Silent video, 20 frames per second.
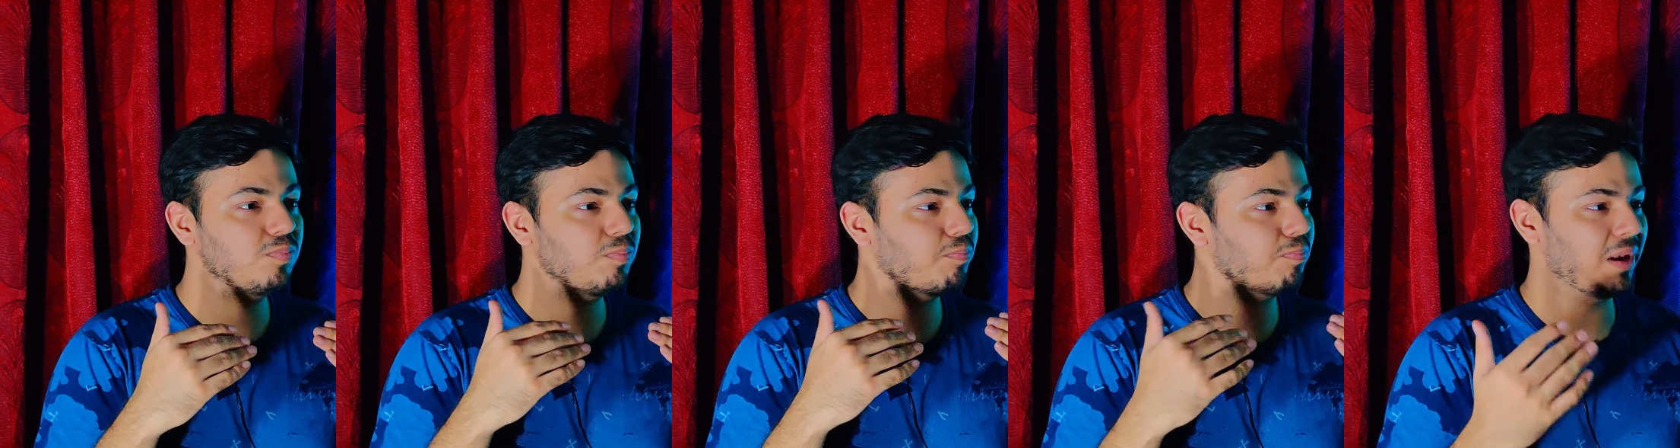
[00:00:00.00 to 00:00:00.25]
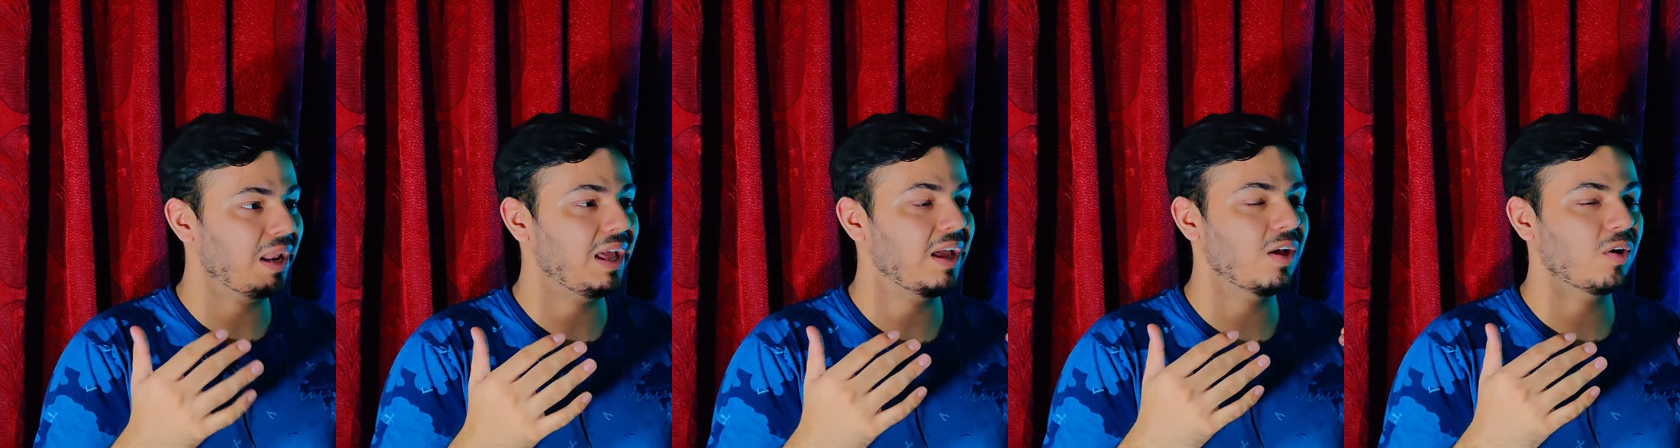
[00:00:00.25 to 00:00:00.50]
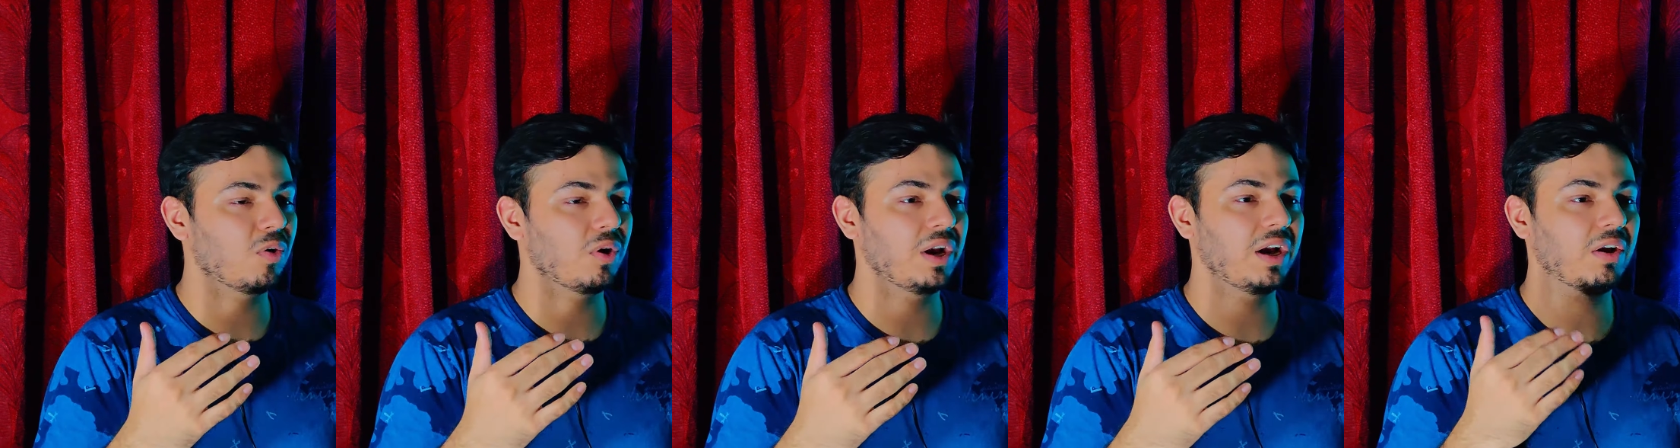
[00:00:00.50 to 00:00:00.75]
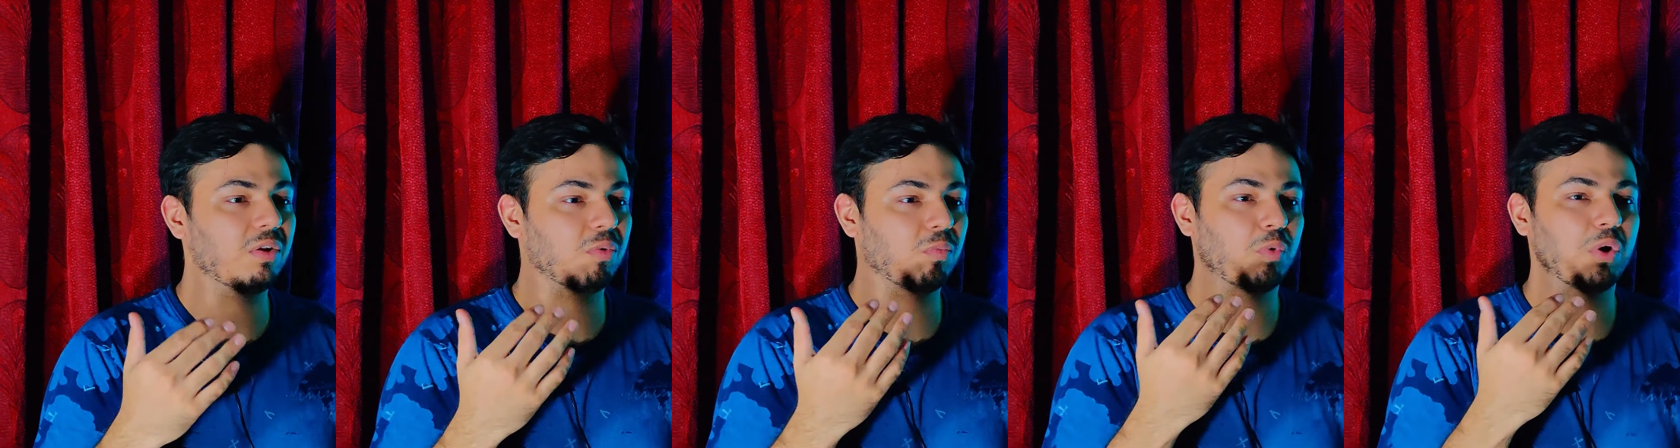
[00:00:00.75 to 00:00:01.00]
play on
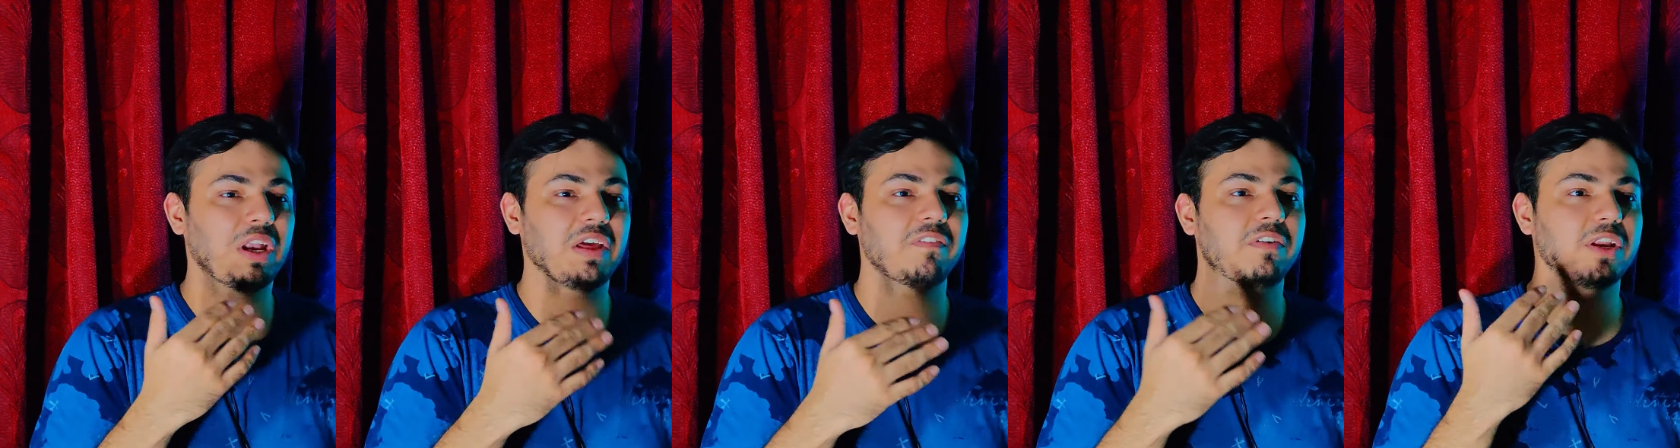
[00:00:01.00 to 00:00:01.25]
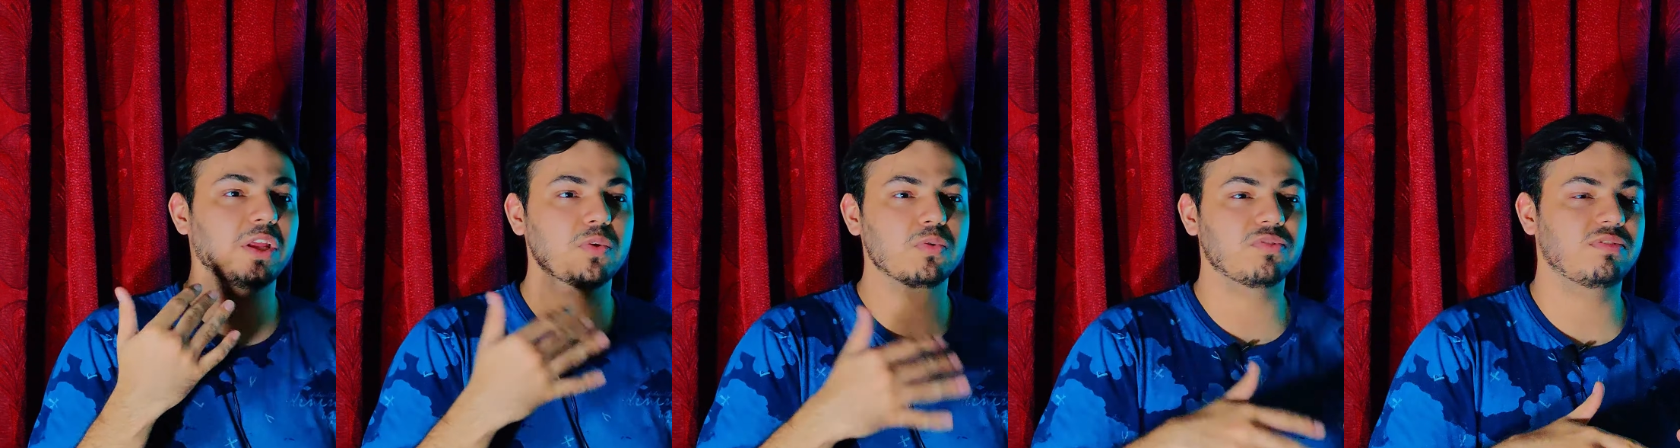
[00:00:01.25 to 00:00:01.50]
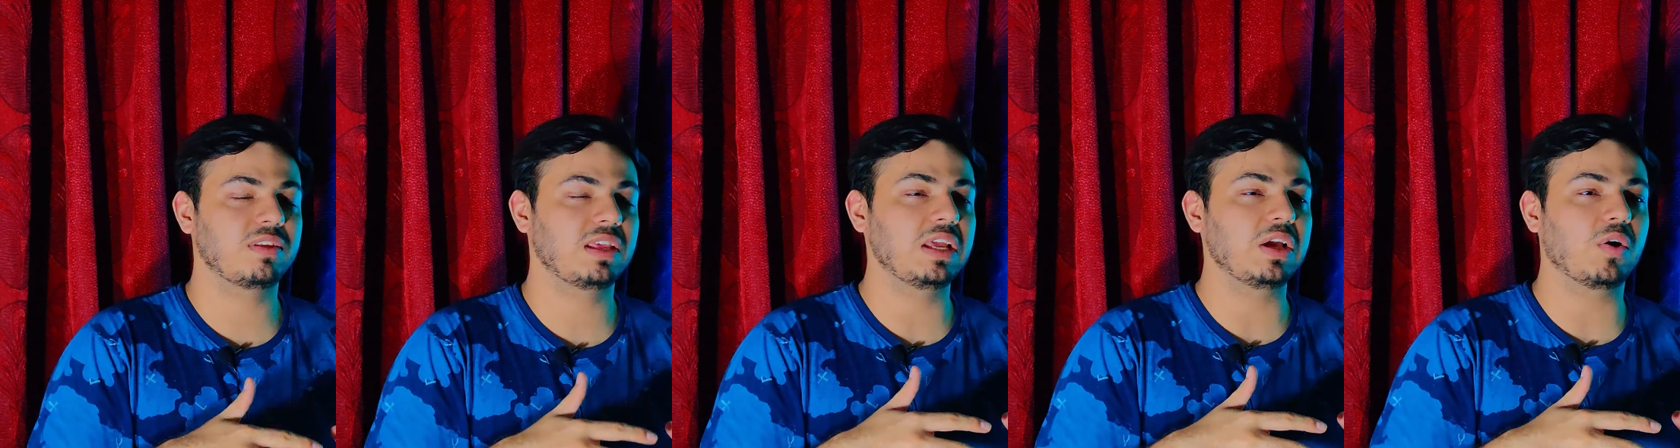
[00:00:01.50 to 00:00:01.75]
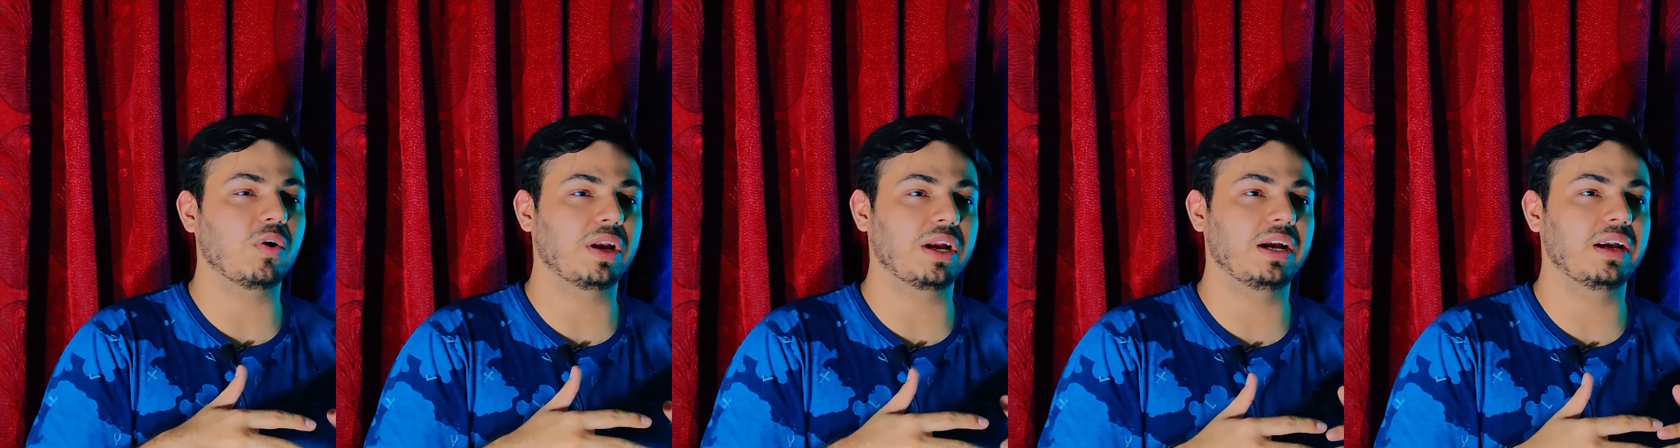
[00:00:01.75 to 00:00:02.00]
it, whatever you see
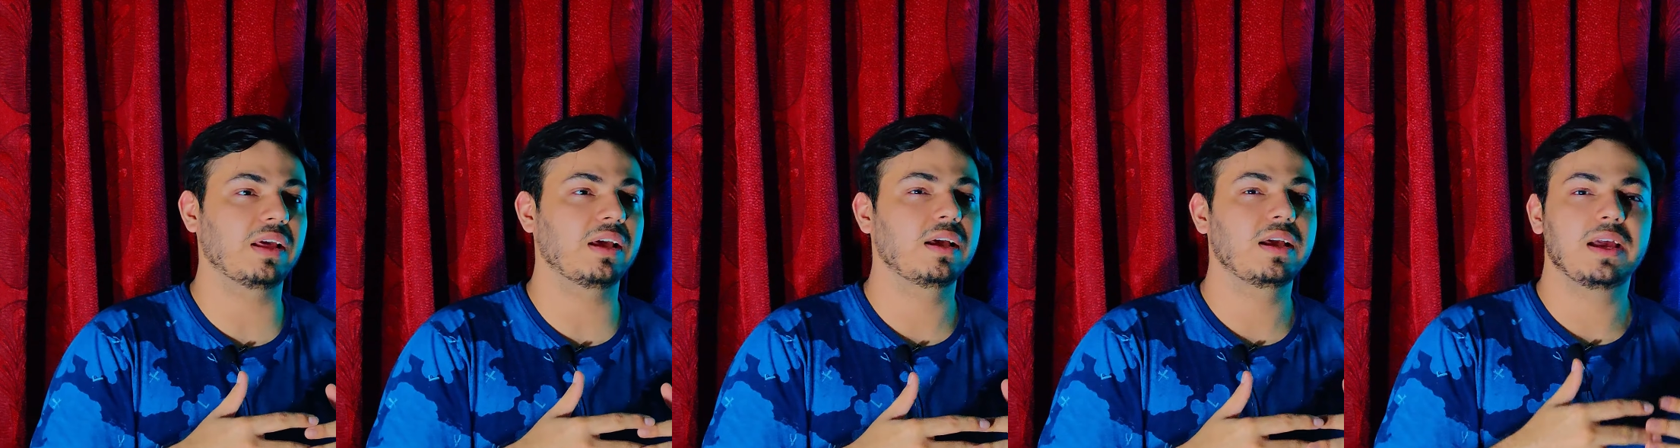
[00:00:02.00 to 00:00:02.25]
on it,